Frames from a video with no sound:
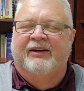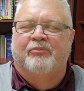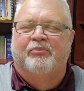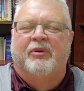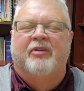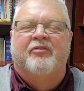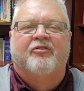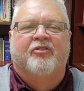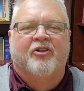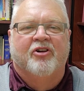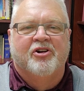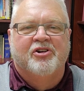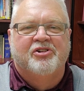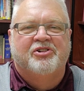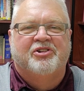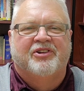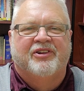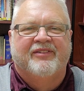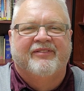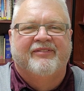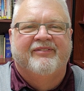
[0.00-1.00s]
But
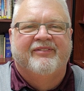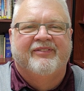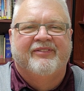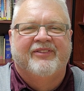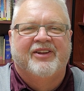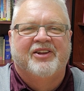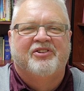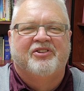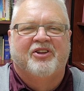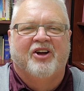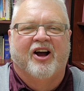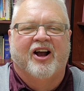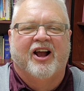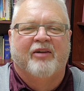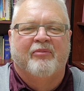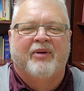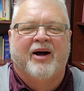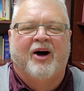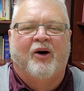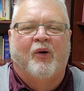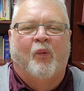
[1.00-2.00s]
first, let's talk
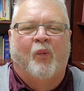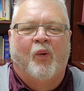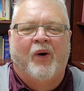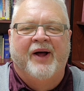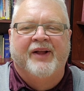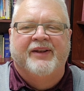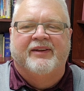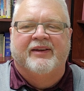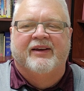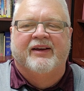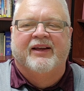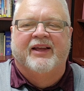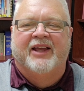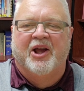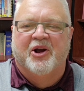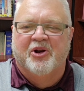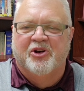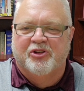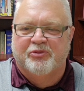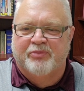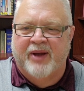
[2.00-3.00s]
about what
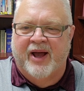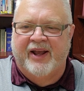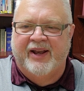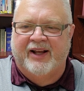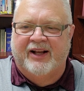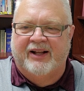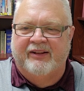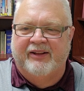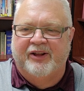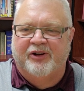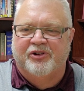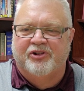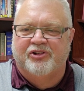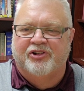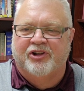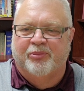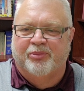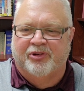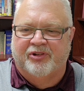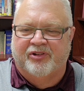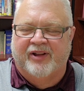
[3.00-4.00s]
charismatic
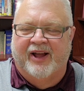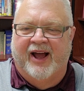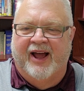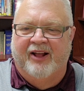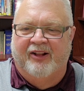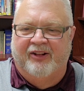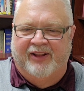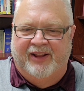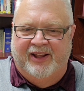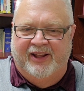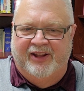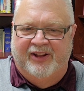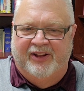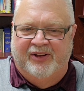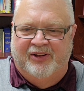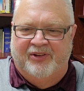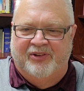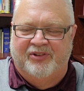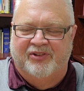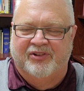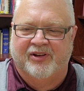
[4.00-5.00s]
leadership style
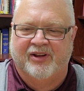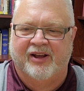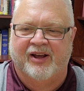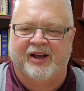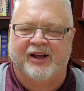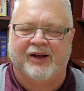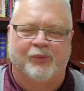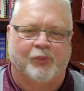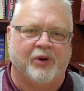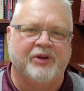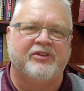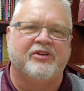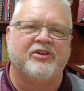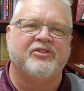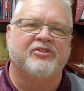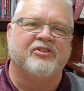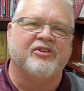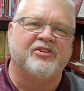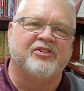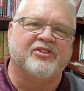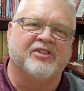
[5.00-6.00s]
is. What does
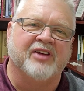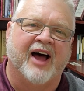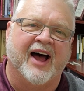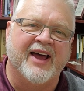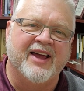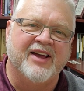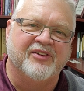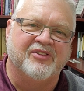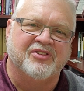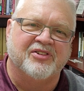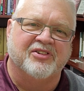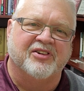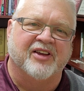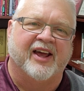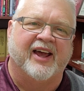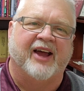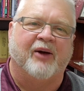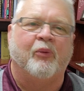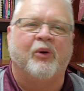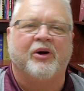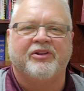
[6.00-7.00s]
the science
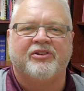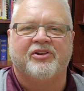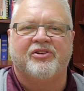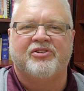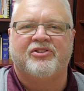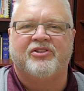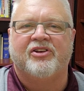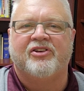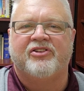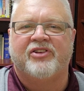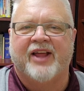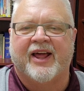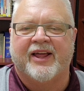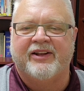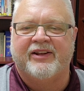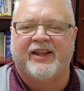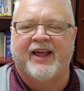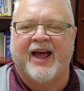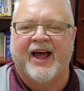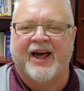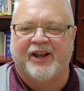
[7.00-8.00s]
say? What does
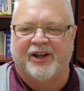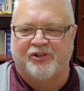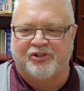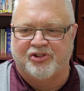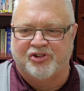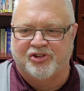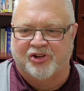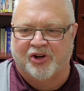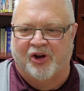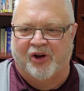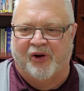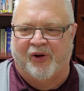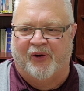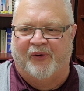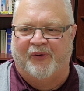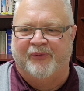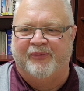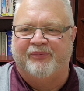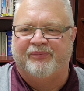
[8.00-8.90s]
that data show?